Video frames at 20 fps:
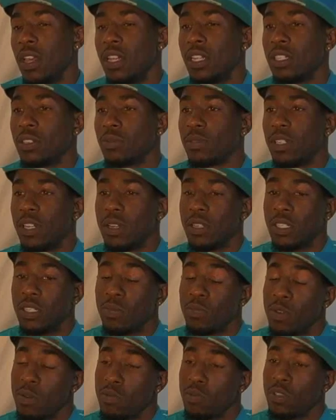You see what I'm saying?
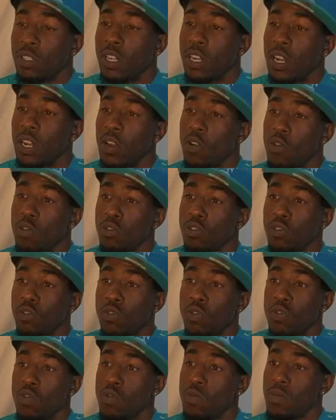Some people say they go to
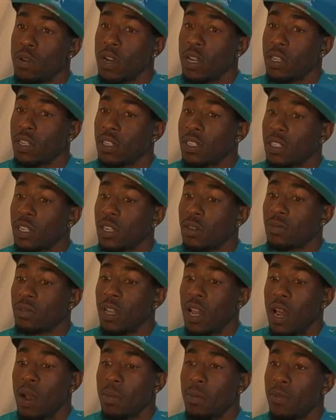school, but at the same
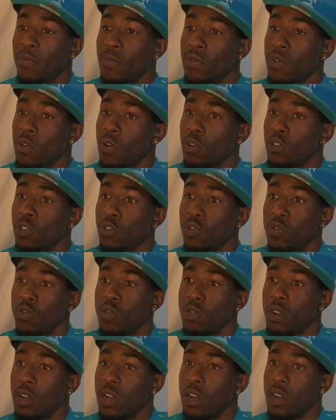time, if you go to
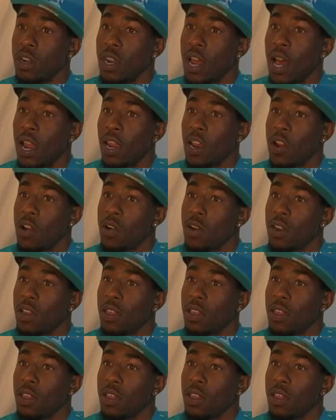school to not learn